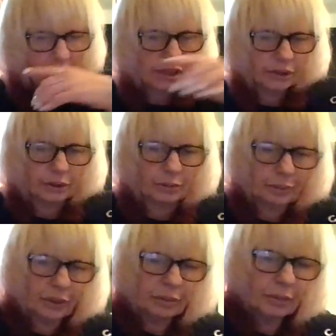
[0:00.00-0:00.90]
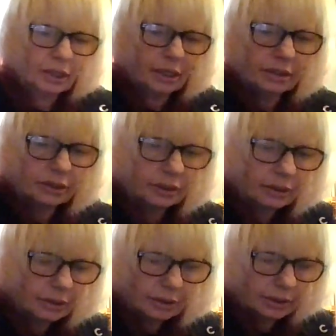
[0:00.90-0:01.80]
So pretty much,
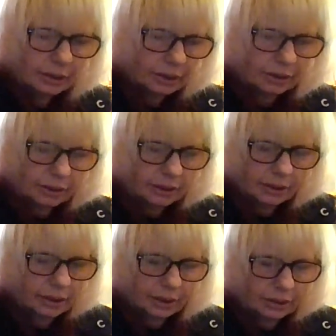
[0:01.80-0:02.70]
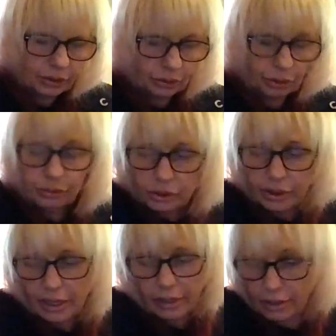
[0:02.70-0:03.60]
the truth
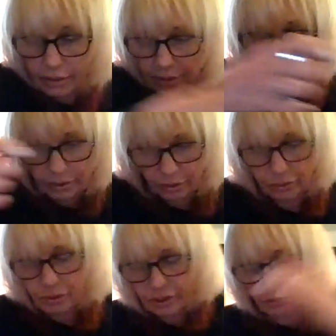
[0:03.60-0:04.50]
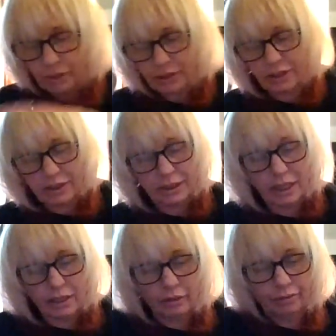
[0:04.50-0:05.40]
uh, the truth is what's going to
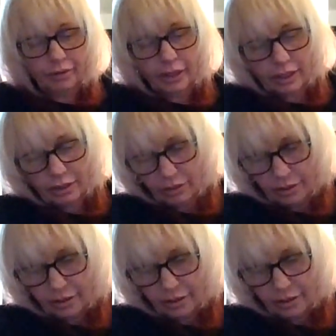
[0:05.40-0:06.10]
set you free here.